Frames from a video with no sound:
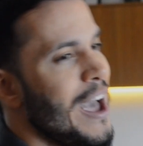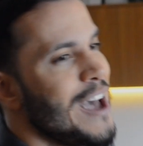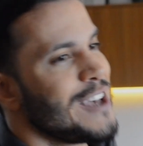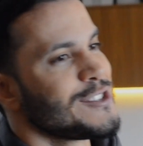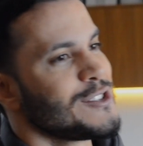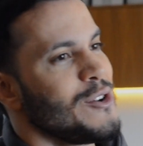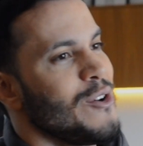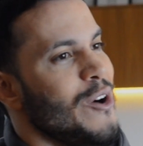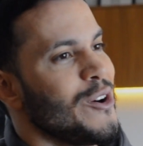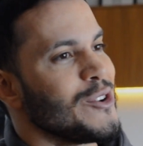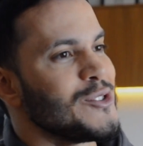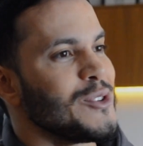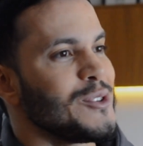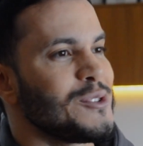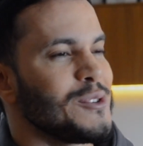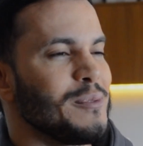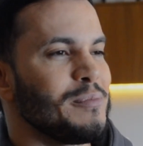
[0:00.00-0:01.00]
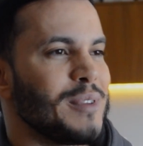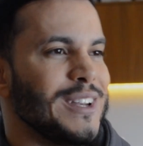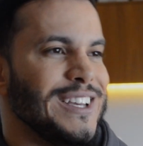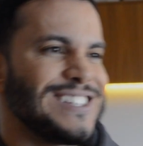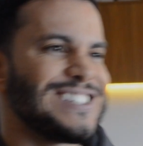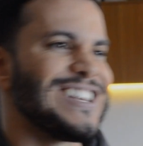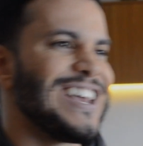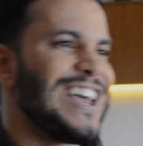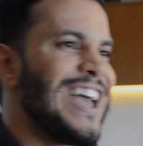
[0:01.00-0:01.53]
ask you also to
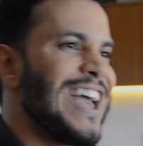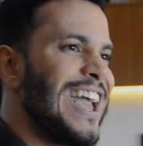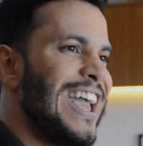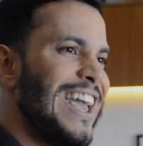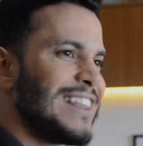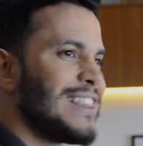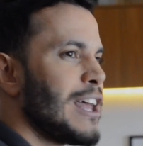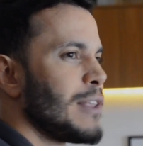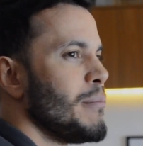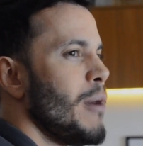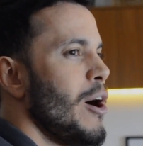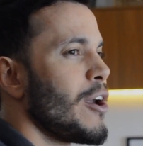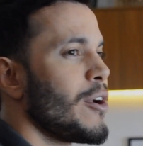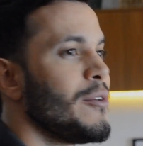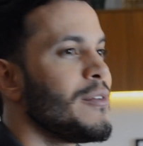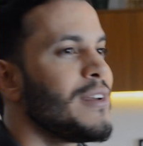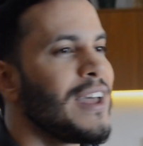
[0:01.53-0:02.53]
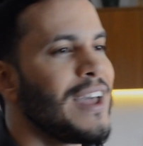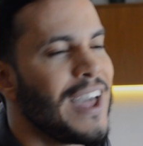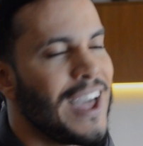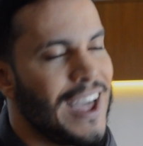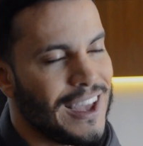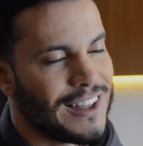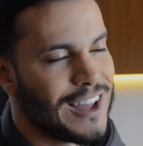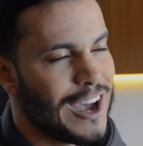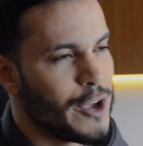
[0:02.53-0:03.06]
please hit that button,
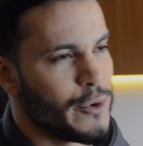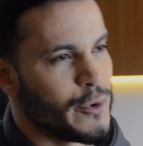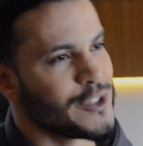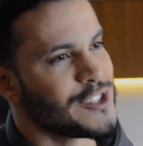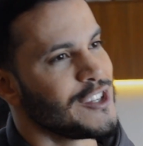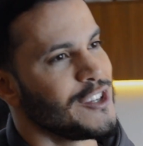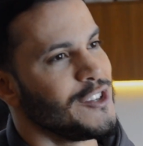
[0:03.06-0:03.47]
and I will see